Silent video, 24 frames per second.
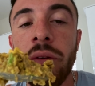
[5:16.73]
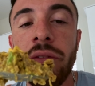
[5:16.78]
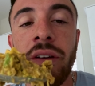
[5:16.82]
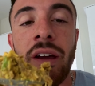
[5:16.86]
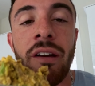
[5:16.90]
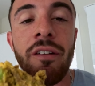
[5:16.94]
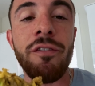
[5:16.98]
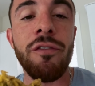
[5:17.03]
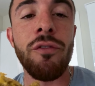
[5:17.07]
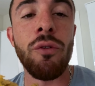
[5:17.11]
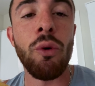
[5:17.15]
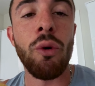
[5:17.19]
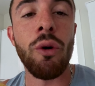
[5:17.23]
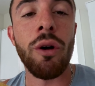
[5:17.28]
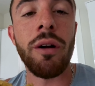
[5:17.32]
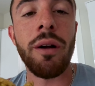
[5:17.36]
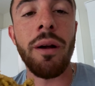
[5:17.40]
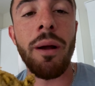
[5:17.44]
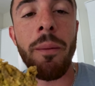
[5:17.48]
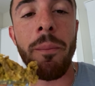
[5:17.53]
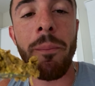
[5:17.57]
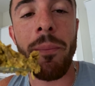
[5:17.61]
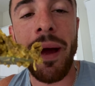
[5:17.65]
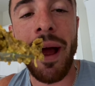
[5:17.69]
We've got
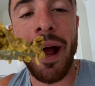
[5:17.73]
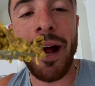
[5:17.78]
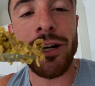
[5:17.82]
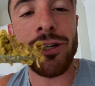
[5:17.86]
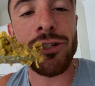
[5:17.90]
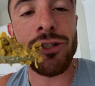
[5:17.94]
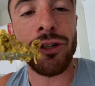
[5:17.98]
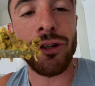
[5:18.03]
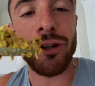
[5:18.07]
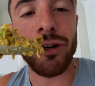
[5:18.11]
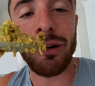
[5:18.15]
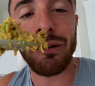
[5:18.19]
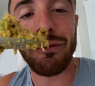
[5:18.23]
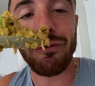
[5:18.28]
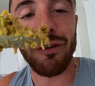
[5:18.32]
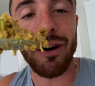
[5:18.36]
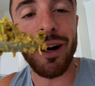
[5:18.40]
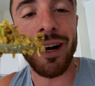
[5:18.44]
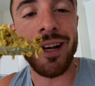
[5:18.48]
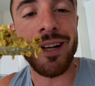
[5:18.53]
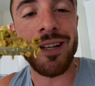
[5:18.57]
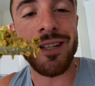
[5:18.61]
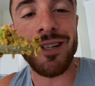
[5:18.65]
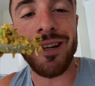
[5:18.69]
4
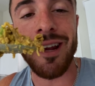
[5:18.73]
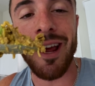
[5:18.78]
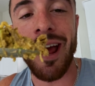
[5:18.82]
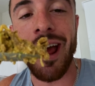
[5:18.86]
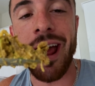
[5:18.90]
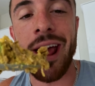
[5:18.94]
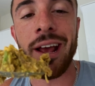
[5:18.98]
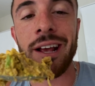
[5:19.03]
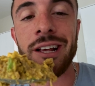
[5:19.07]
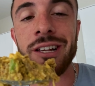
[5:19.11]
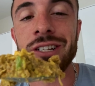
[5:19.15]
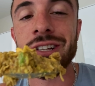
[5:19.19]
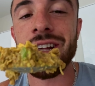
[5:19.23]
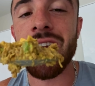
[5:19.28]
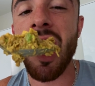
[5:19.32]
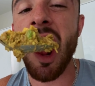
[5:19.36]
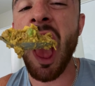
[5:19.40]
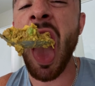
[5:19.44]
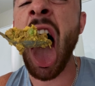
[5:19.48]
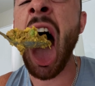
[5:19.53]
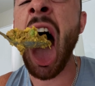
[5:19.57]
pasture-raised eggs.